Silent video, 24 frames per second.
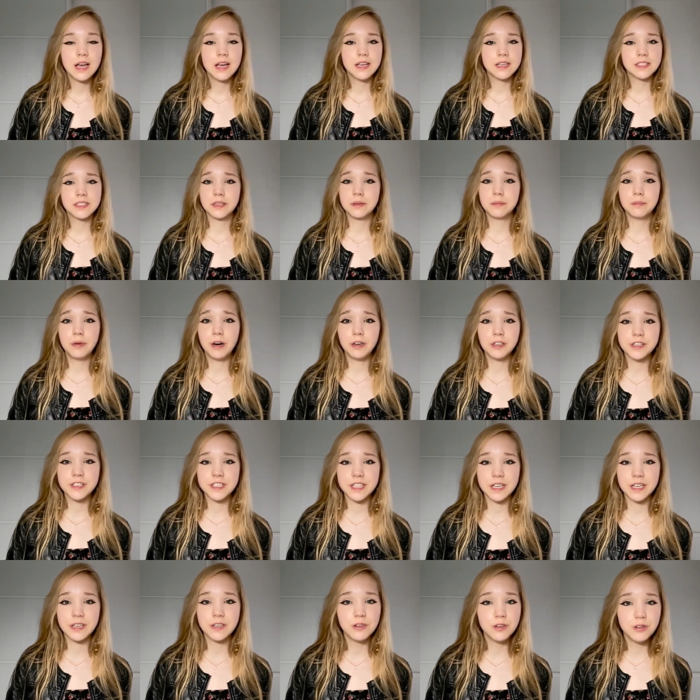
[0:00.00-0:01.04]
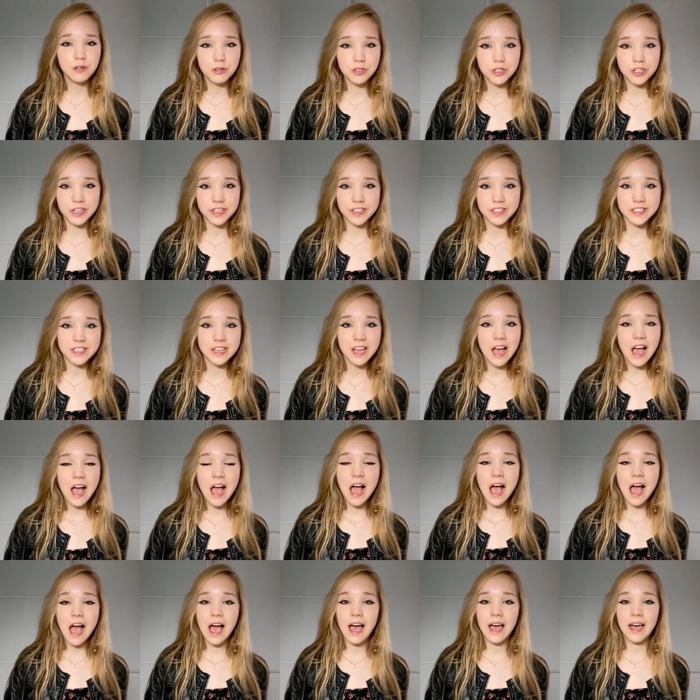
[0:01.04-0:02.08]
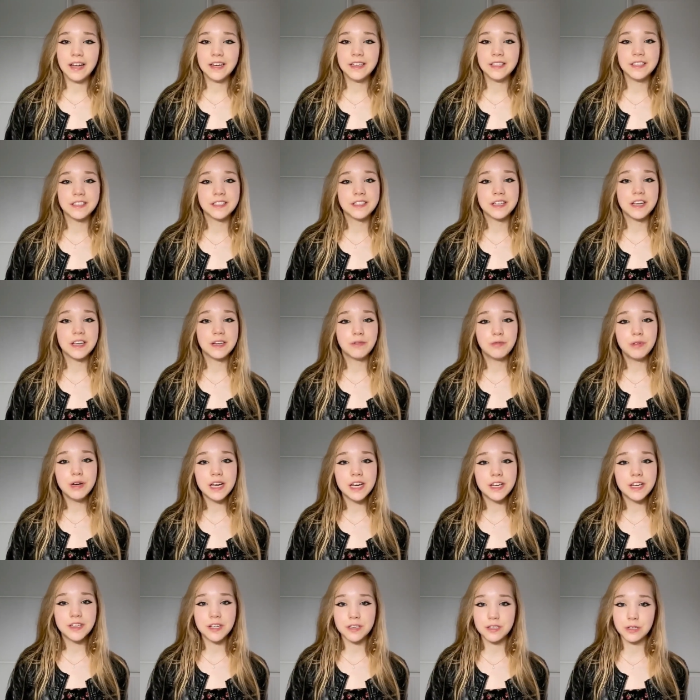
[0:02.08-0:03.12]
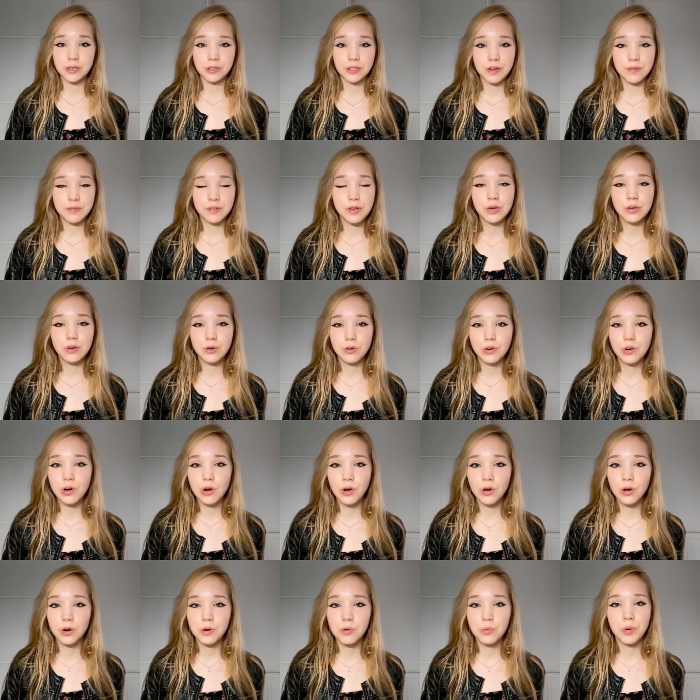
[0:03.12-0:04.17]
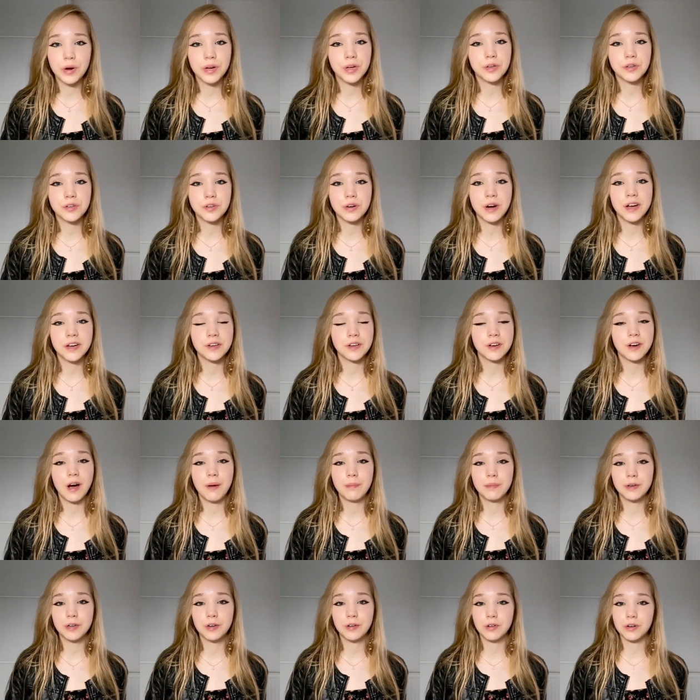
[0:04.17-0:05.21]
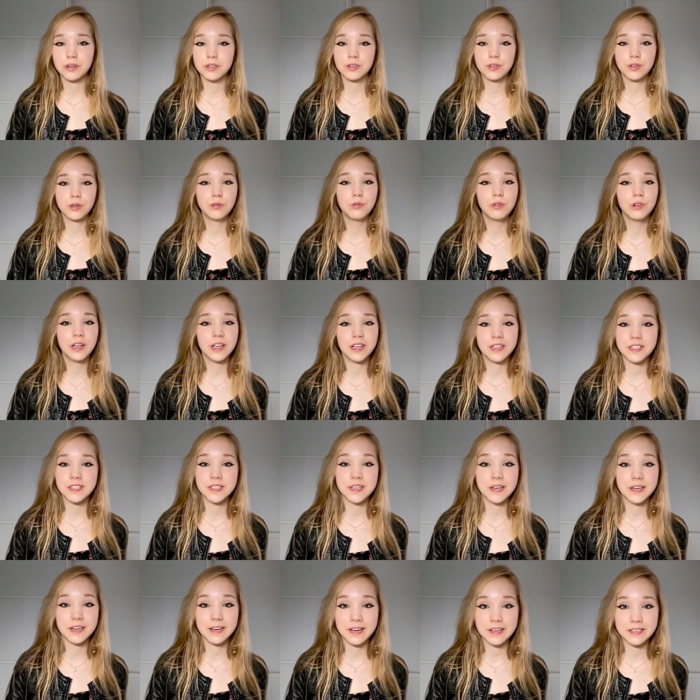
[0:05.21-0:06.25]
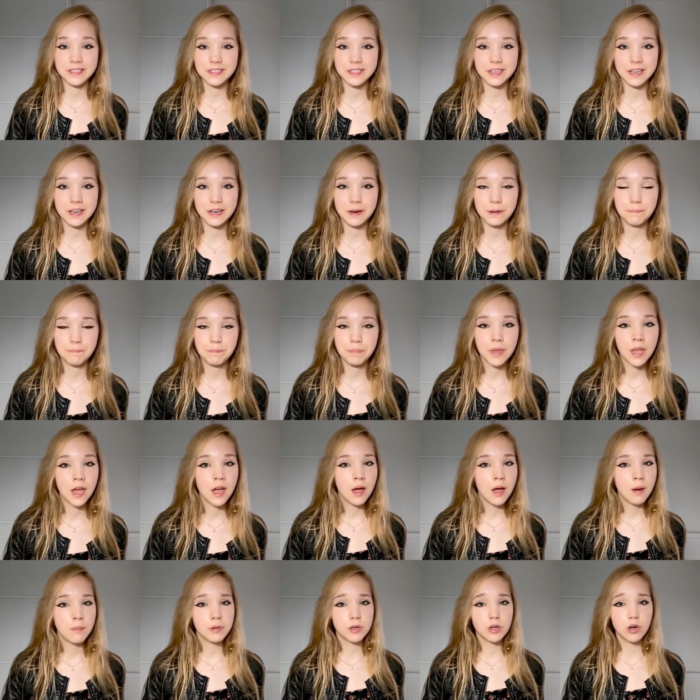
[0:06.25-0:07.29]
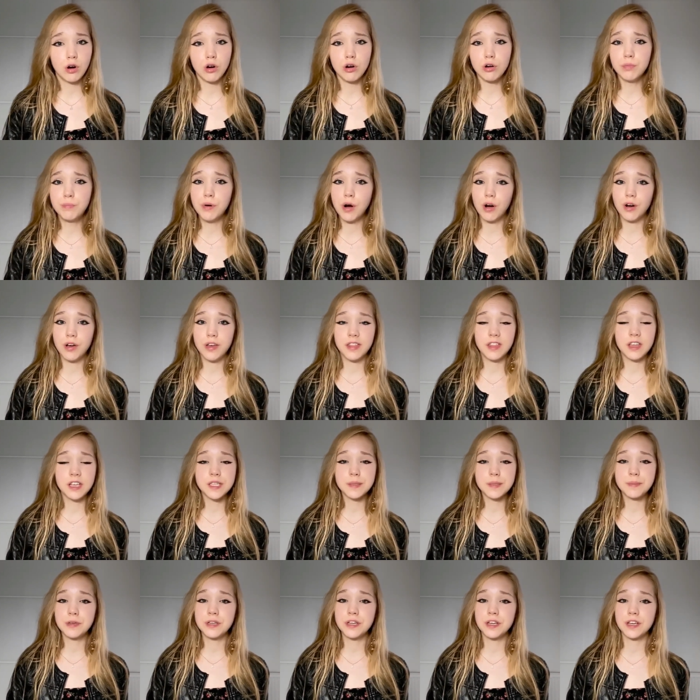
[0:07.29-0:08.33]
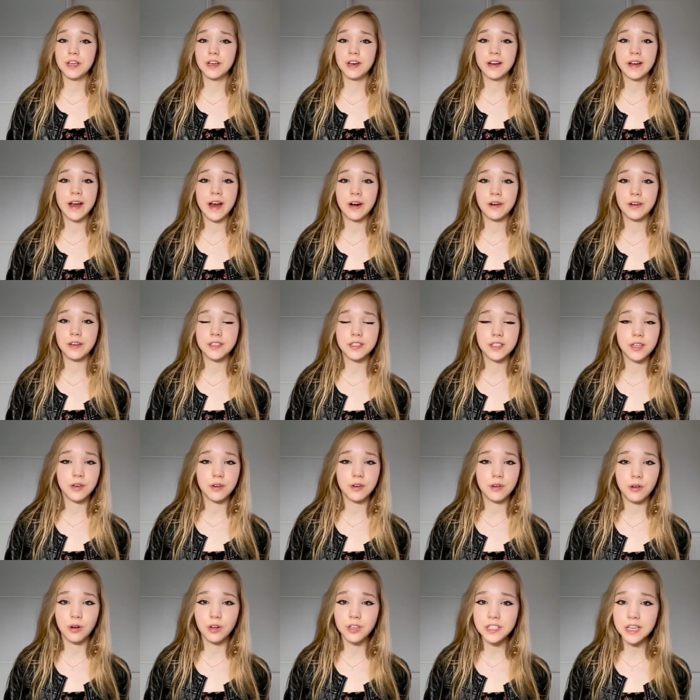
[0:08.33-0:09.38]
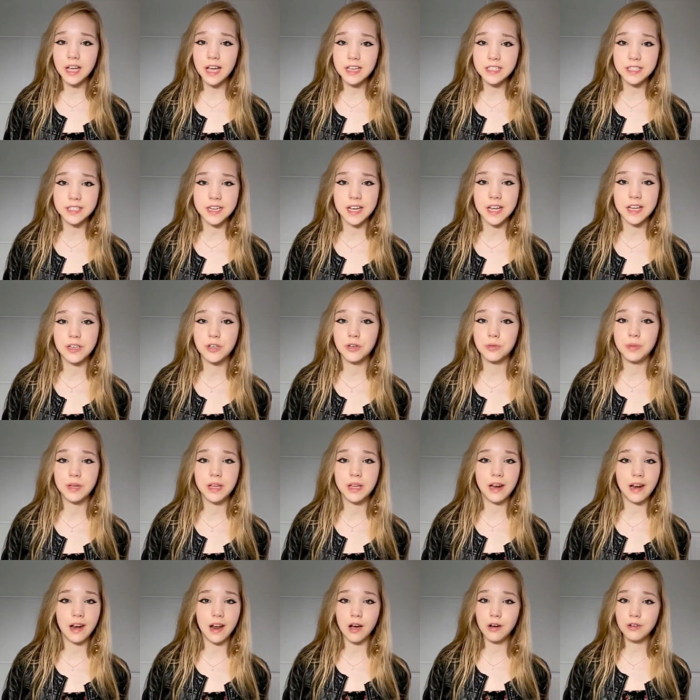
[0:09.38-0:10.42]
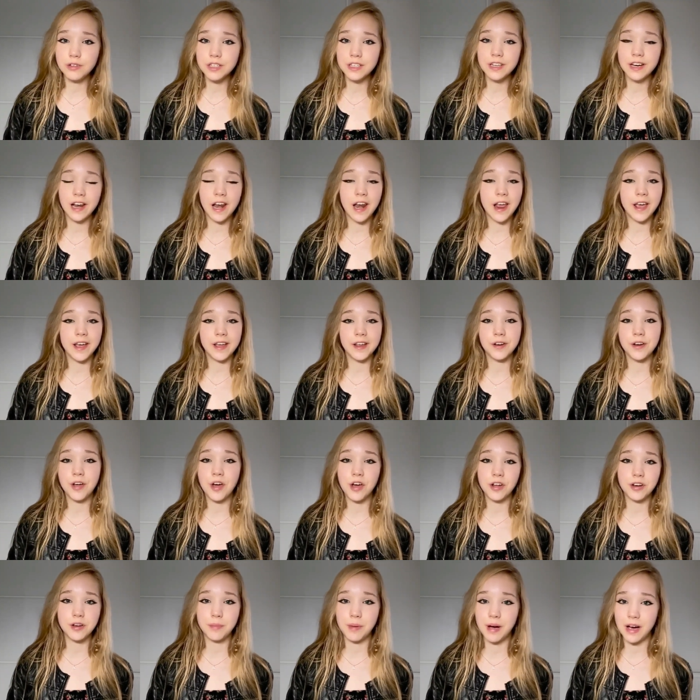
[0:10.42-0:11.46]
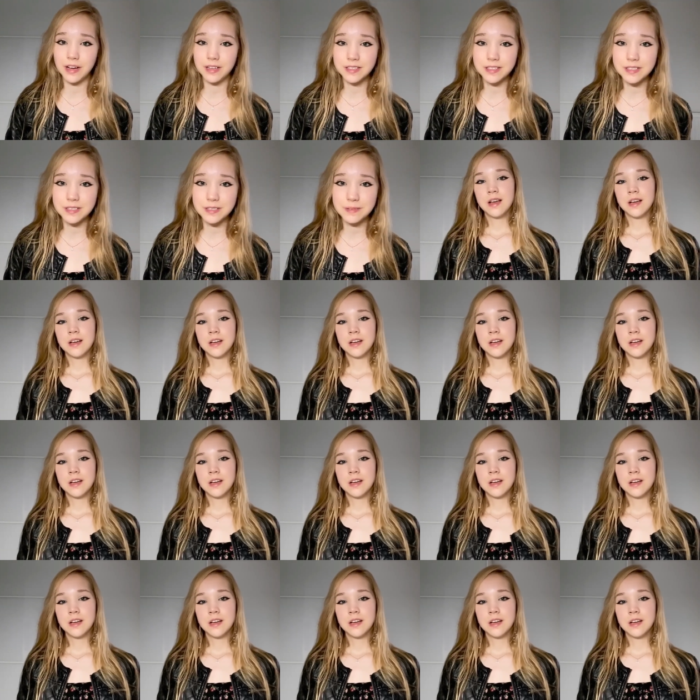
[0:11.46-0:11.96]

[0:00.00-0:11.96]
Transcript: is an embarrassing nuisance, and it really does not give you a cool look when you're trying to come across cool and sarcastic. But oh boy, this particular Karen did not hesitate to be loud and clear in her demands.